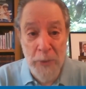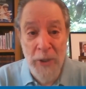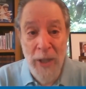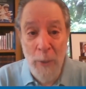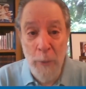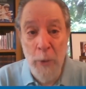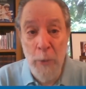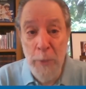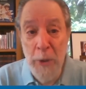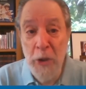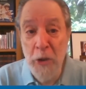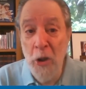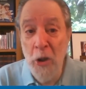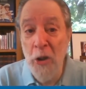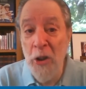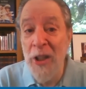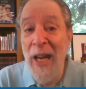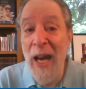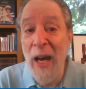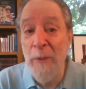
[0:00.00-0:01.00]
that would be
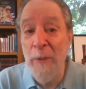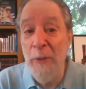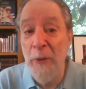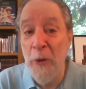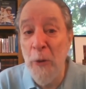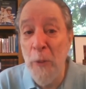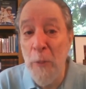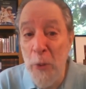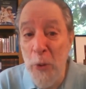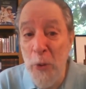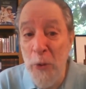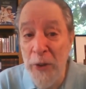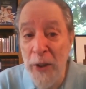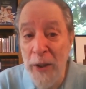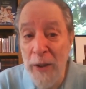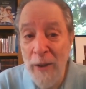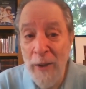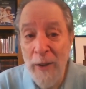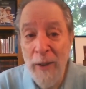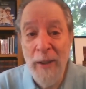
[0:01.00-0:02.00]
turned down for a
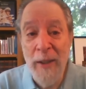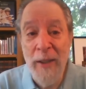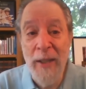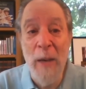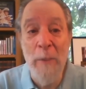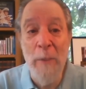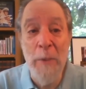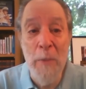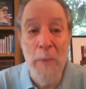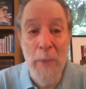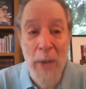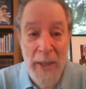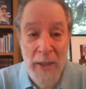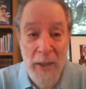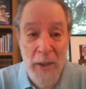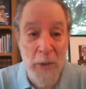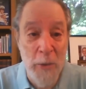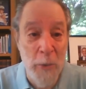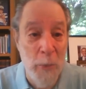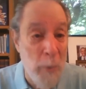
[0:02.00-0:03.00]
movie can be made
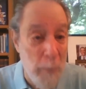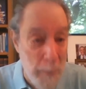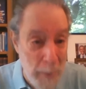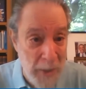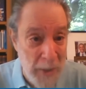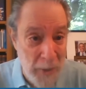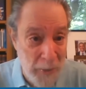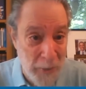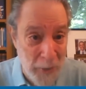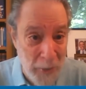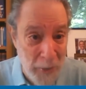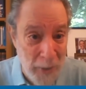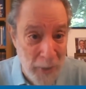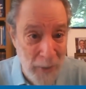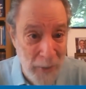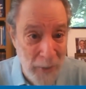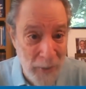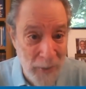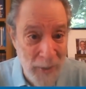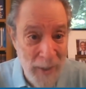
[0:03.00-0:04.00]
into a
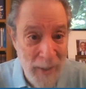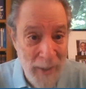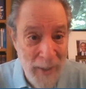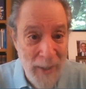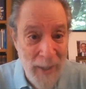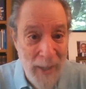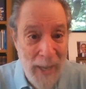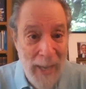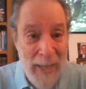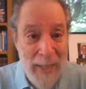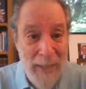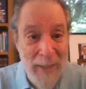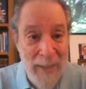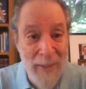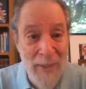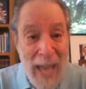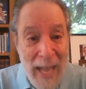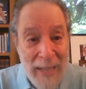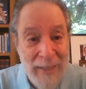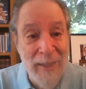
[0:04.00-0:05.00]
miniseries. And
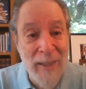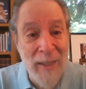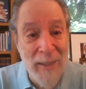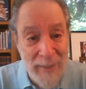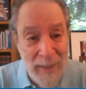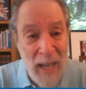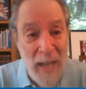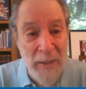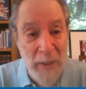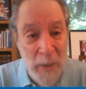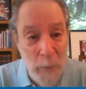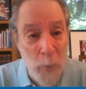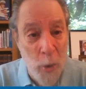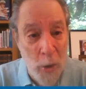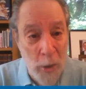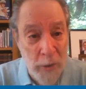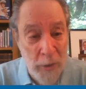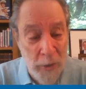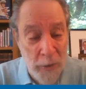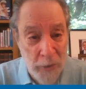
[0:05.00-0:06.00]
that's exciting
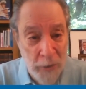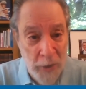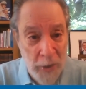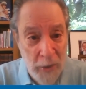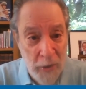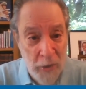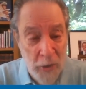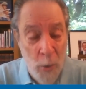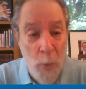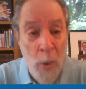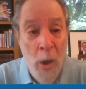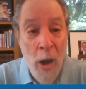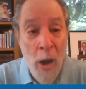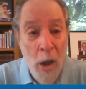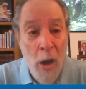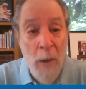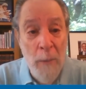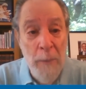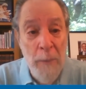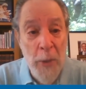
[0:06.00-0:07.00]
work to see. So
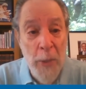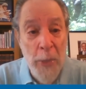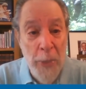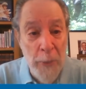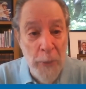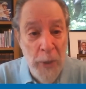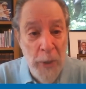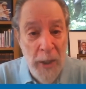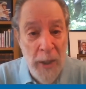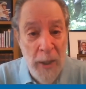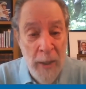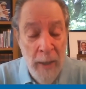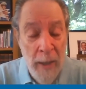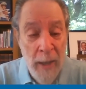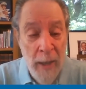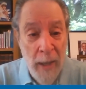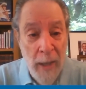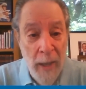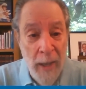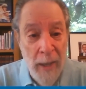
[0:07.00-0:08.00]
of the three,
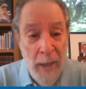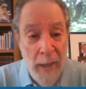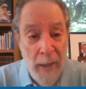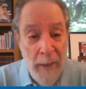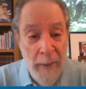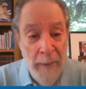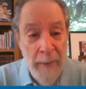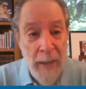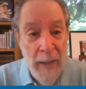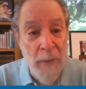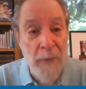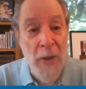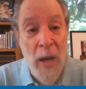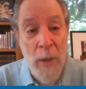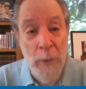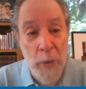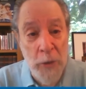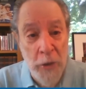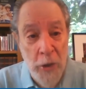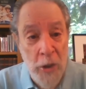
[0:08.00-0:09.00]
if I
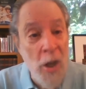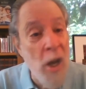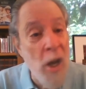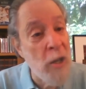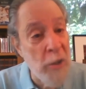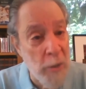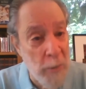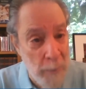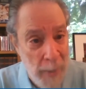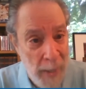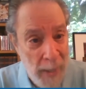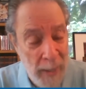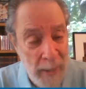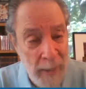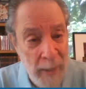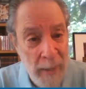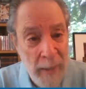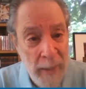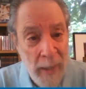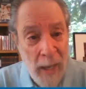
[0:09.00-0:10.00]
was a younger
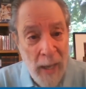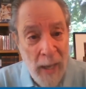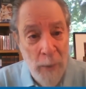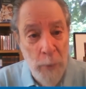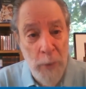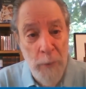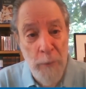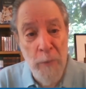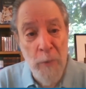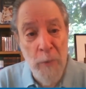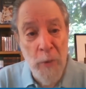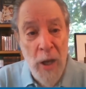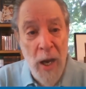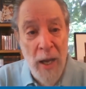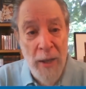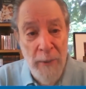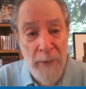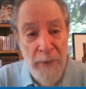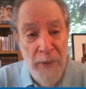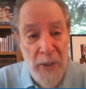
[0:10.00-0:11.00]
man, I would
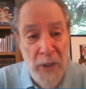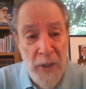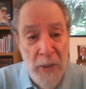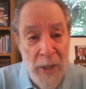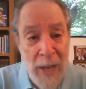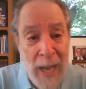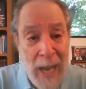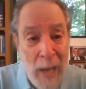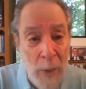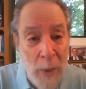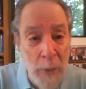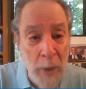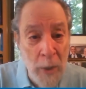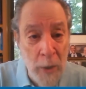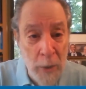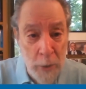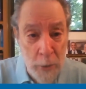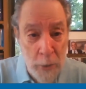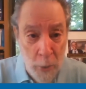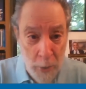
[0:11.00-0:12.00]
kind of veer now
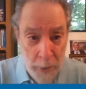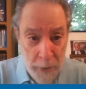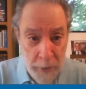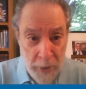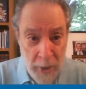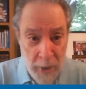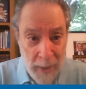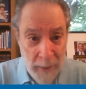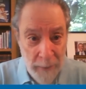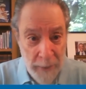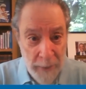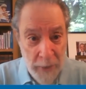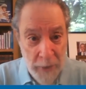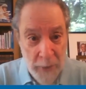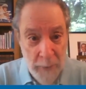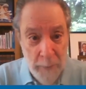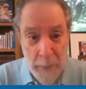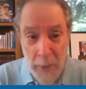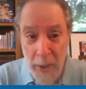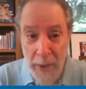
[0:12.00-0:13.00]
towards
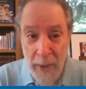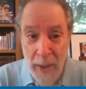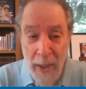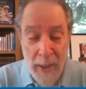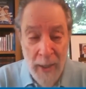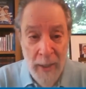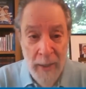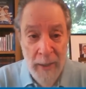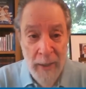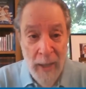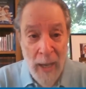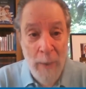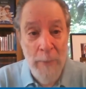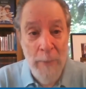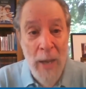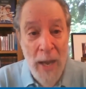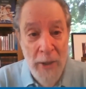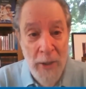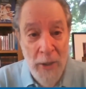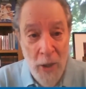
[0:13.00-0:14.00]
television, but I'm
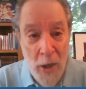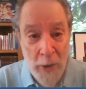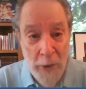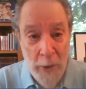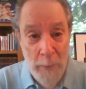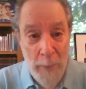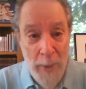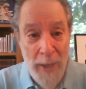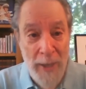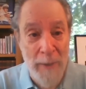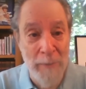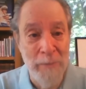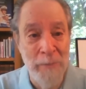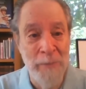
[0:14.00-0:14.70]
not a younger man.